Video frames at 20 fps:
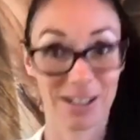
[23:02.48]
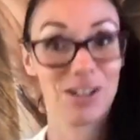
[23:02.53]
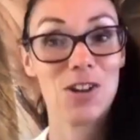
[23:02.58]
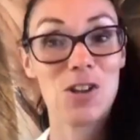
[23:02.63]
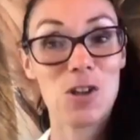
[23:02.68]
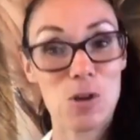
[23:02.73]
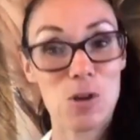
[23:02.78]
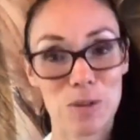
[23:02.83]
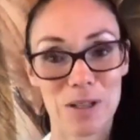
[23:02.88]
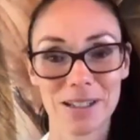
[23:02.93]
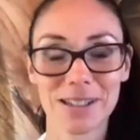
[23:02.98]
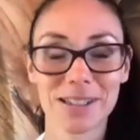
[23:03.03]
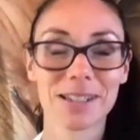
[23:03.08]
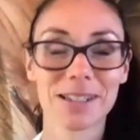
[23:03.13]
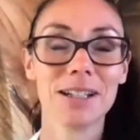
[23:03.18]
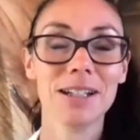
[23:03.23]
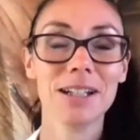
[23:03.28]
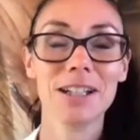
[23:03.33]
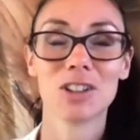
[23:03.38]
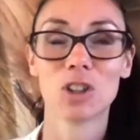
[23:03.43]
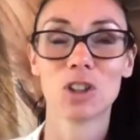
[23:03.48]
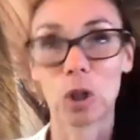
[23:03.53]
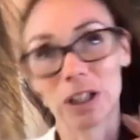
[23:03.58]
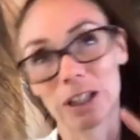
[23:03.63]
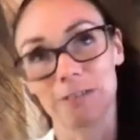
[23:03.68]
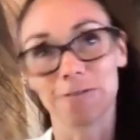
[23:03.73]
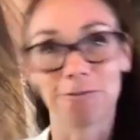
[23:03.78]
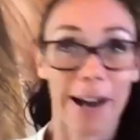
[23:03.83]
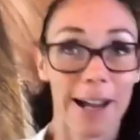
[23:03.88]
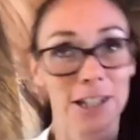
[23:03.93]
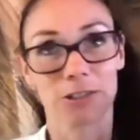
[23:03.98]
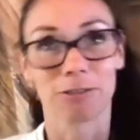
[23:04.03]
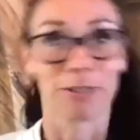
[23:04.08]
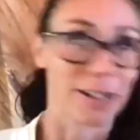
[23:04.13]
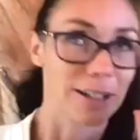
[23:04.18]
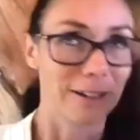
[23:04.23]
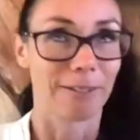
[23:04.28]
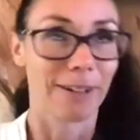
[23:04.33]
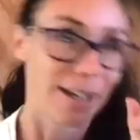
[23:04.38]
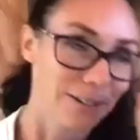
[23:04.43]
in humans, not little rats
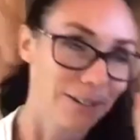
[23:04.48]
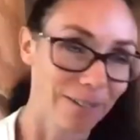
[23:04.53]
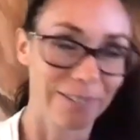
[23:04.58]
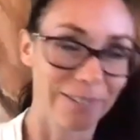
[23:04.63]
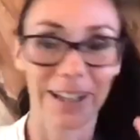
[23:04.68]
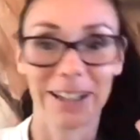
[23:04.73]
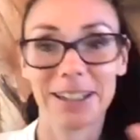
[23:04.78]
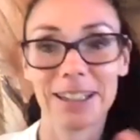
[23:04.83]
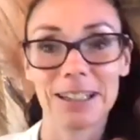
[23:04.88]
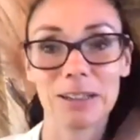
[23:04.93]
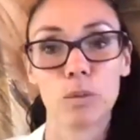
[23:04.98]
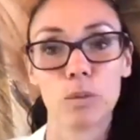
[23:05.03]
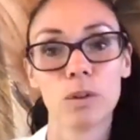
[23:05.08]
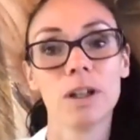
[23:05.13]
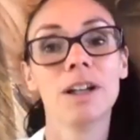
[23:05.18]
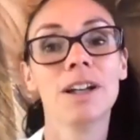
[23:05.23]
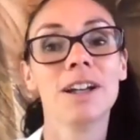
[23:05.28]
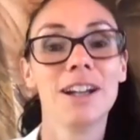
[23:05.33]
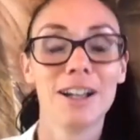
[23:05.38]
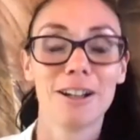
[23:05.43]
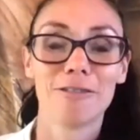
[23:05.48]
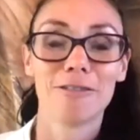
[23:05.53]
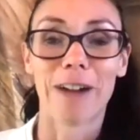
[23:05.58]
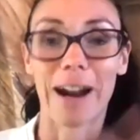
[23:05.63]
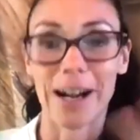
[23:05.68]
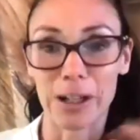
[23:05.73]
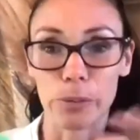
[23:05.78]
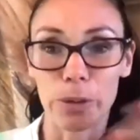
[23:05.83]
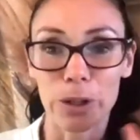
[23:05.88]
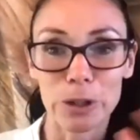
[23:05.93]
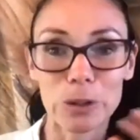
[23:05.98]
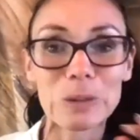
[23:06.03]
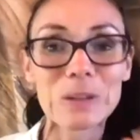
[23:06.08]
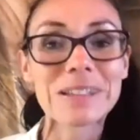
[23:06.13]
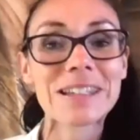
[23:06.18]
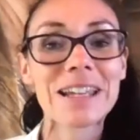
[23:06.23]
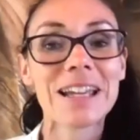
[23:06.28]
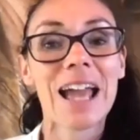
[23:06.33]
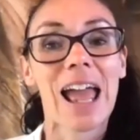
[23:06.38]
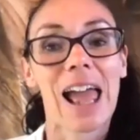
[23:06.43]
running around on their little ratty
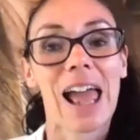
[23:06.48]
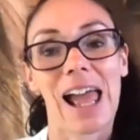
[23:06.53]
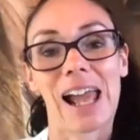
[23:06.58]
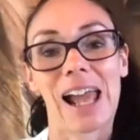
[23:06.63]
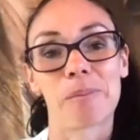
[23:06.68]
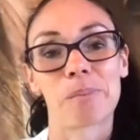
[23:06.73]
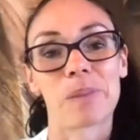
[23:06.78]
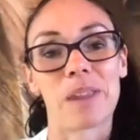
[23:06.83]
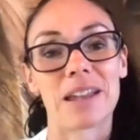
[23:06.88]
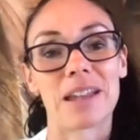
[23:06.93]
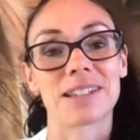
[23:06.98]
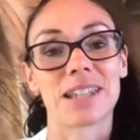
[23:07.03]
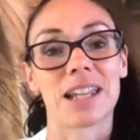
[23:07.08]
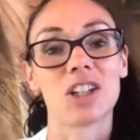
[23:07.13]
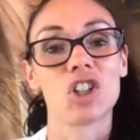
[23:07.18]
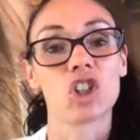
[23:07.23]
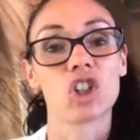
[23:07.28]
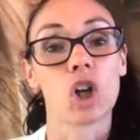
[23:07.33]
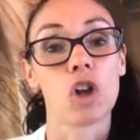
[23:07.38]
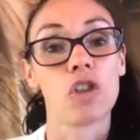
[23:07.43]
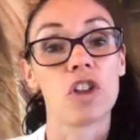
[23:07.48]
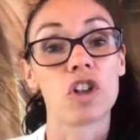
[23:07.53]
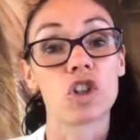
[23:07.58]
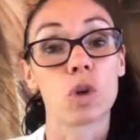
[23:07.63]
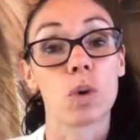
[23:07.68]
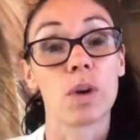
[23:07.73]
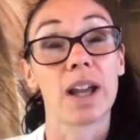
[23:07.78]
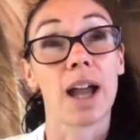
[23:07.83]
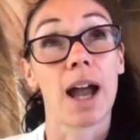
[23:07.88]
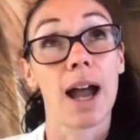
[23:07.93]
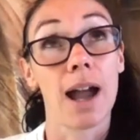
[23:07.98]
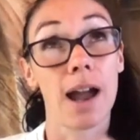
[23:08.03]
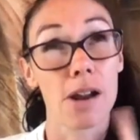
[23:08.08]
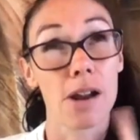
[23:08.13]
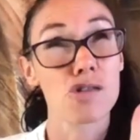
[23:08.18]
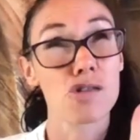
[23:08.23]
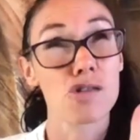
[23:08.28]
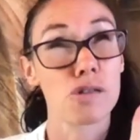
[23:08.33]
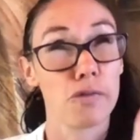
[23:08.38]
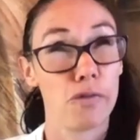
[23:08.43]
wheels. Um, a study showed that doing
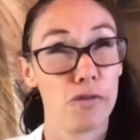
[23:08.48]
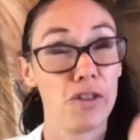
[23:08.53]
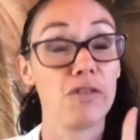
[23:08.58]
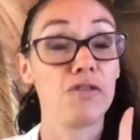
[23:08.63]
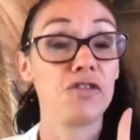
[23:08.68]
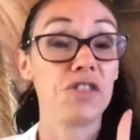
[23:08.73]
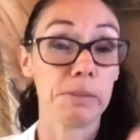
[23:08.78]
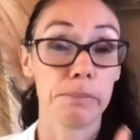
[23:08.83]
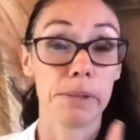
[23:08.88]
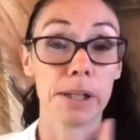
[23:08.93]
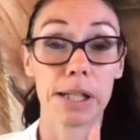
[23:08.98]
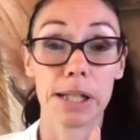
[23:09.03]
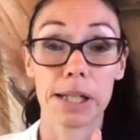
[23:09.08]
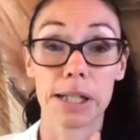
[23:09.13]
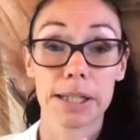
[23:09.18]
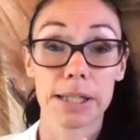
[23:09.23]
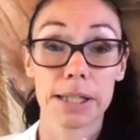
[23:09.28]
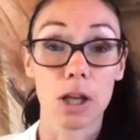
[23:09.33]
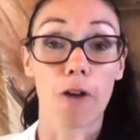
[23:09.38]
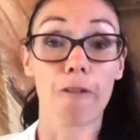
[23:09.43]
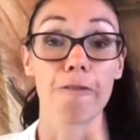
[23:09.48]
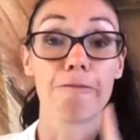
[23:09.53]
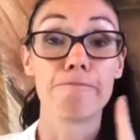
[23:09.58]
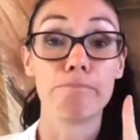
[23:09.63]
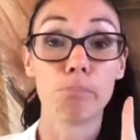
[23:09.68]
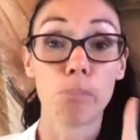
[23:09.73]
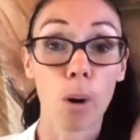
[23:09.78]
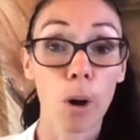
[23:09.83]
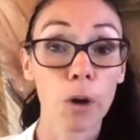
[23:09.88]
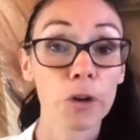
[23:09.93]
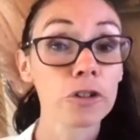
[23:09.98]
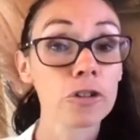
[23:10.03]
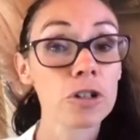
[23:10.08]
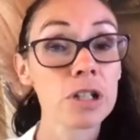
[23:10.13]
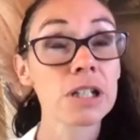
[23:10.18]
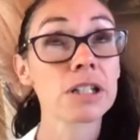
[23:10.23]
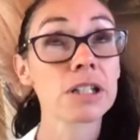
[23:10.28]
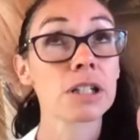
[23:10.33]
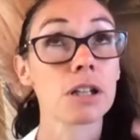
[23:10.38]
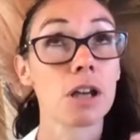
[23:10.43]
150 minutes of
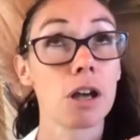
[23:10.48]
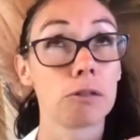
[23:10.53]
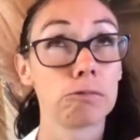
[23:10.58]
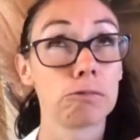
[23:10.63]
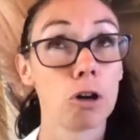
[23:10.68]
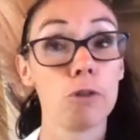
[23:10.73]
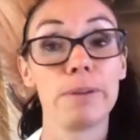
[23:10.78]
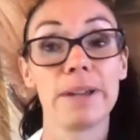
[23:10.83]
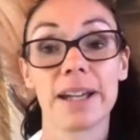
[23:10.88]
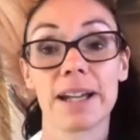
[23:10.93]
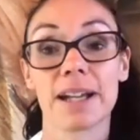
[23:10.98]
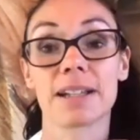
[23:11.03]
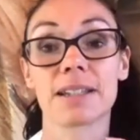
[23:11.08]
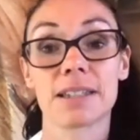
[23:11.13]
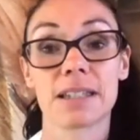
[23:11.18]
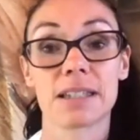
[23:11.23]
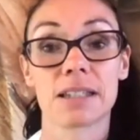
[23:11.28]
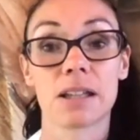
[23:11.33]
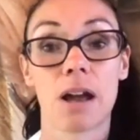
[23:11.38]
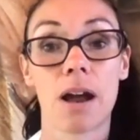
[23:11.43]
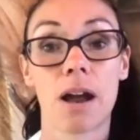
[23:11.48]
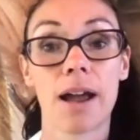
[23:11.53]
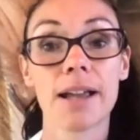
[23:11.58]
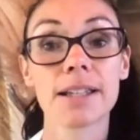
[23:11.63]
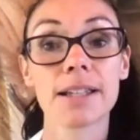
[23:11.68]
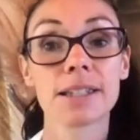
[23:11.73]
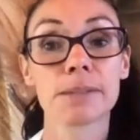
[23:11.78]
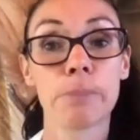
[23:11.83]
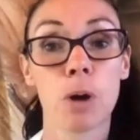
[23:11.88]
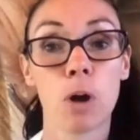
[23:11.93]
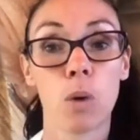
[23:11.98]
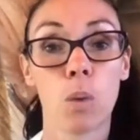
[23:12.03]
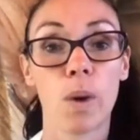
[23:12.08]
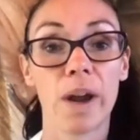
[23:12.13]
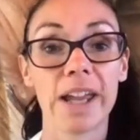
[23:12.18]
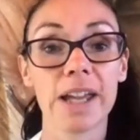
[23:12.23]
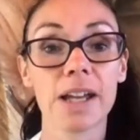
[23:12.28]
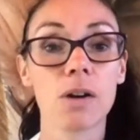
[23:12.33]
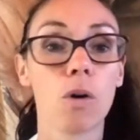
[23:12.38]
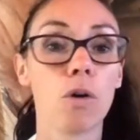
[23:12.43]
moderate aerobic exercise per
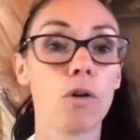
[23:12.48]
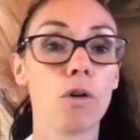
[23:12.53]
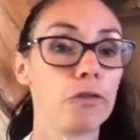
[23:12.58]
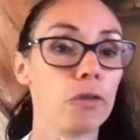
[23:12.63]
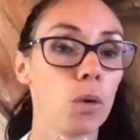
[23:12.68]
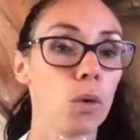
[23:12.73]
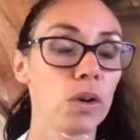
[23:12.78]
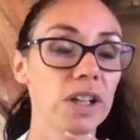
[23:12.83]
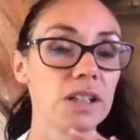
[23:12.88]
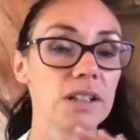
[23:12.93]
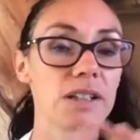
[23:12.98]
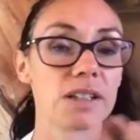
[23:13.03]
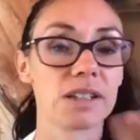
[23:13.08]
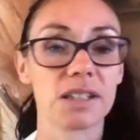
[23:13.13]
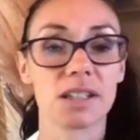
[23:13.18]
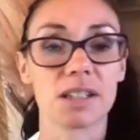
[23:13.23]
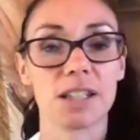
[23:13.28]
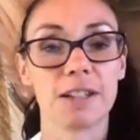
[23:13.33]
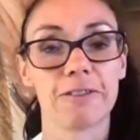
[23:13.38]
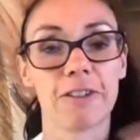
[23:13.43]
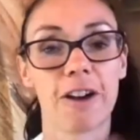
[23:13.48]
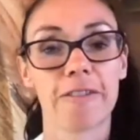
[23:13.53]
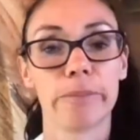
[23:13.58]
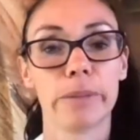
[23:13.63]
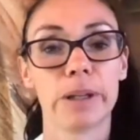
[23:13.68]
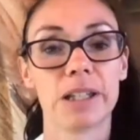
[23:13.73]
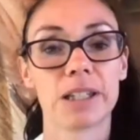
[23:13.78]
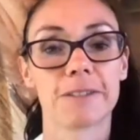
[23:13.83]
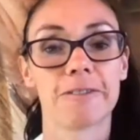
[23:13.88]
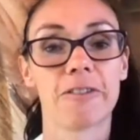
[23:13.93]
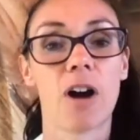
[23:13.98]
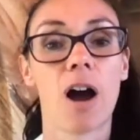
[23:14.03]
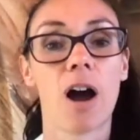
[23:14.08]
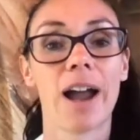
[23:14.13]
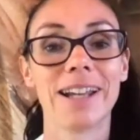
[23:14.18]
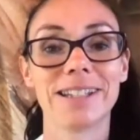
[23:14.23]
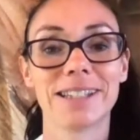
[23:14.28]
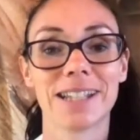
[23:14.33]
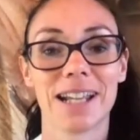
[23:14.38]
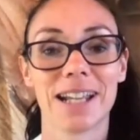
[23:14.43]
week or 40 to 65 minutes of high
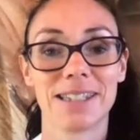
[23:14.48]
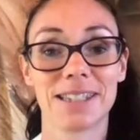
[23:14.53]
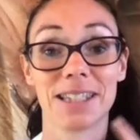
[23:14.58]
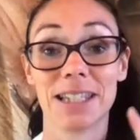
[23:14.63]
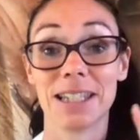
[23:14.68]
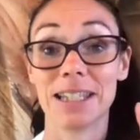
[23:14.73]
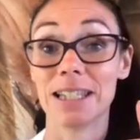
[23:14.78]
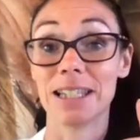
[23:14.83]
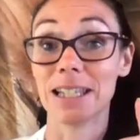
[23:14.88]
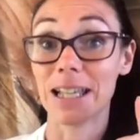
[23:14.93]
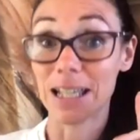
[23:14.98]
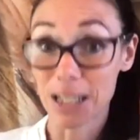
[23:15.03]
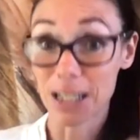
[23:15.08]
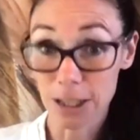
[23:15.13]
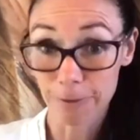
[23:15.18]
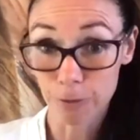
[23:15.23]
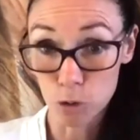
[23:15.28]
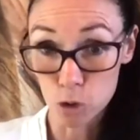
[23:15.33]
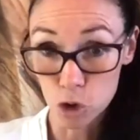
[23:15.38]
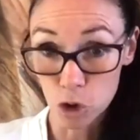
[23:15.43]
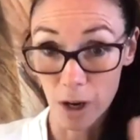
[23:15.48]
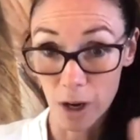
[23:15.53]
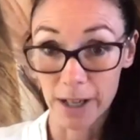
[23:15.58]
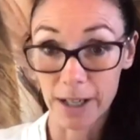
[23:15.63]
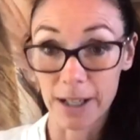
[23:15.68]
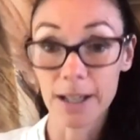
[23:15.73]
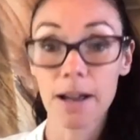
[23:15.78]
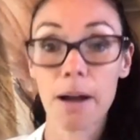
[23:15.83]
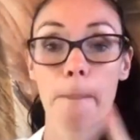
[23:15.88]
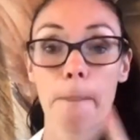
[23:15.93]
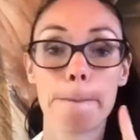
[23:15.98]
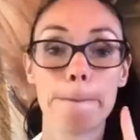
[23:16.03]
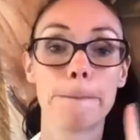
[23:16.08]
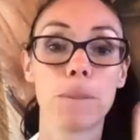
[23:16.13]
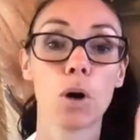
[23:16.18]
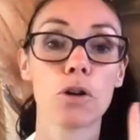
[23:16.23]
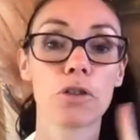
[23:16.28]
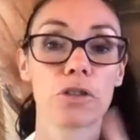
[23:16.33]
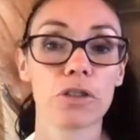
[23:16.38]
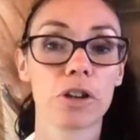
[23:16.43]
intensity interval training
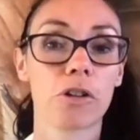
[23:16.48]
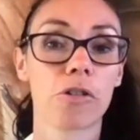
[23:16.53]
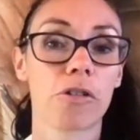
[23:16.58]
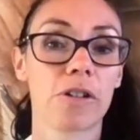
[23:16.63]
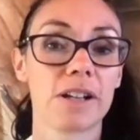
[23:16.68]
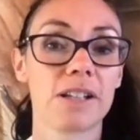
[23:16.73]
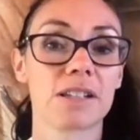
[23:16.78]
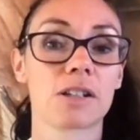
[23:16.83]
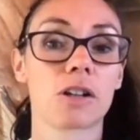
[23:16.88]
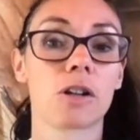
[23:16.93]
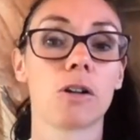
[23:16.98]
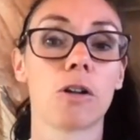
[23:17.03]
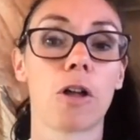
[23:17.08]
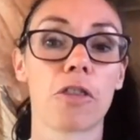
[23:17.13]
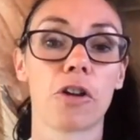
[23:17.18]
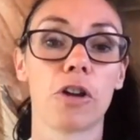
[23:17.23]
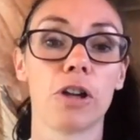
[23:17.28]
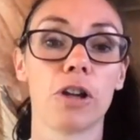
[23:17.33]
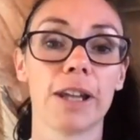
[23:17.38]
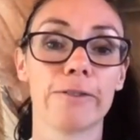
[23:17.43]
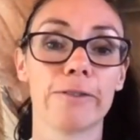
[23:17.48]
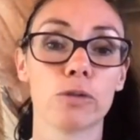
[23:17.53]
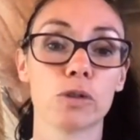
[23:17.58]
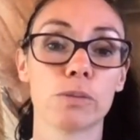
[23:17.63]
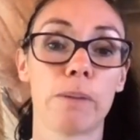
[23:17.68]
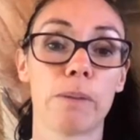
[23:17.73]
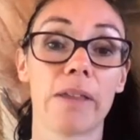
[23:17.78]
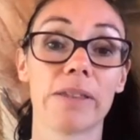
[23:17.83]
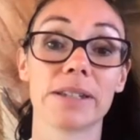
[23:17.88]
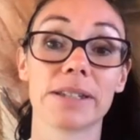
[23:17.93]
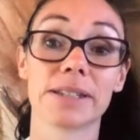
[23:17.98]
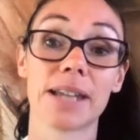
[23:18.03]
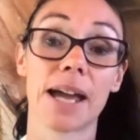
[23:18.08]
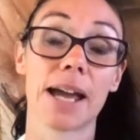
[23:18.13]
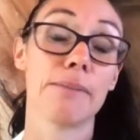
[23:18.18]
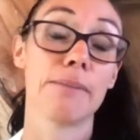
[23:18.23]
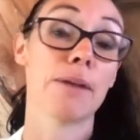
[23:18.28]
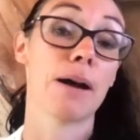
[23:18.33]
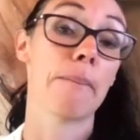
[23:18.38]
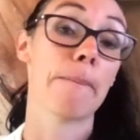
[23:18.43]
both increased klotho levels by the
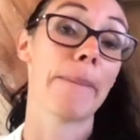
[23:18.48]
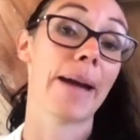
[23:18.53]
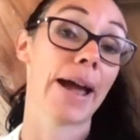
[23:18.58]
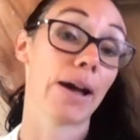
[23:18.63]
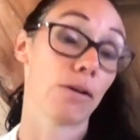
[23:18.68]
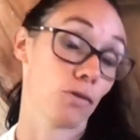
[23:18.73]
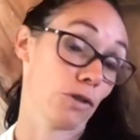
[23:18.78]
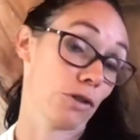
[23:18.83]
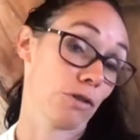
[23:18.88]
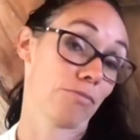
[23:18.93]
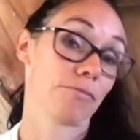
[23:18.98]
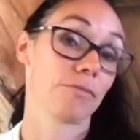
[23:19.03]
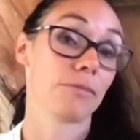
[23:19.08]
same amount.